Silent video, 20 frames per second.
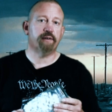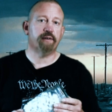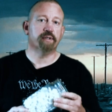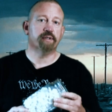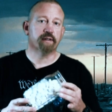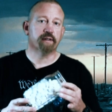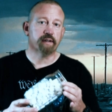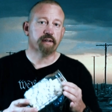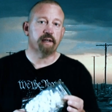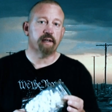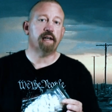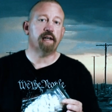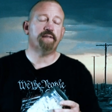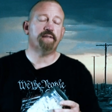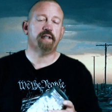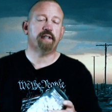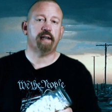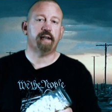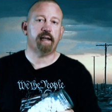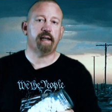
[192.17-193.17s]
I would
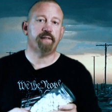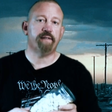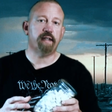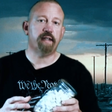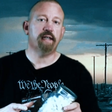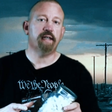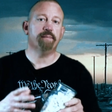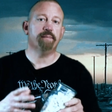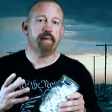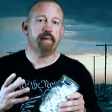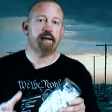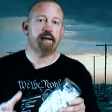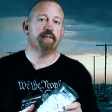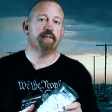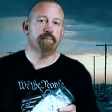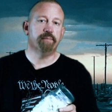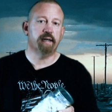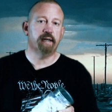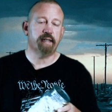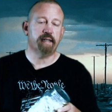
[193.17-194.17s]
love to have the amount
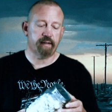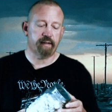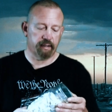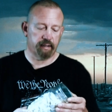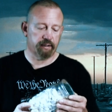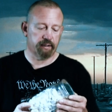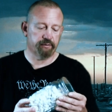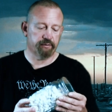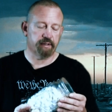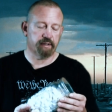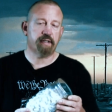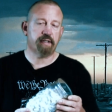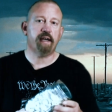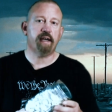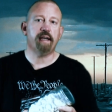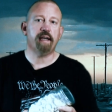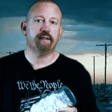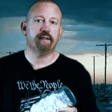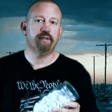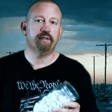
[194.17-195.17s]
of money that it would
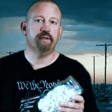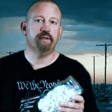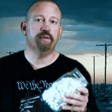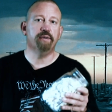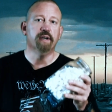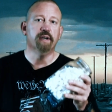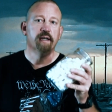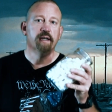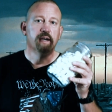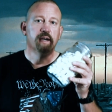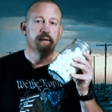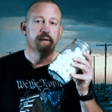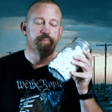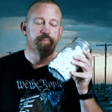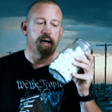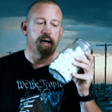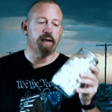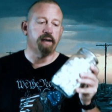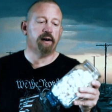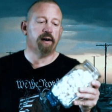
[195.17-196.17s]
take to
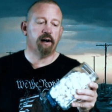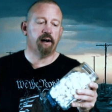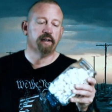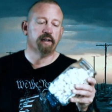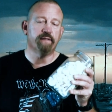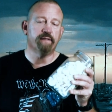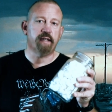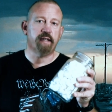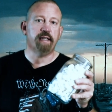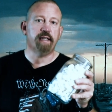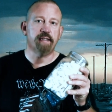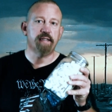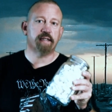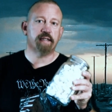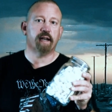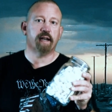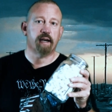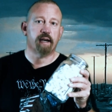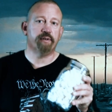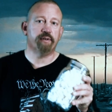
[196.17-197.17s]
buy all of these
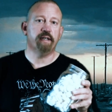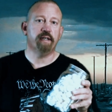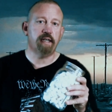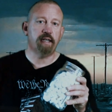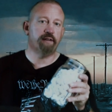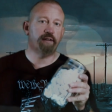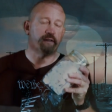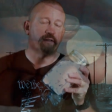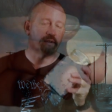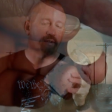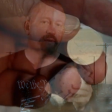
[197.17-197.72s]
that I would need for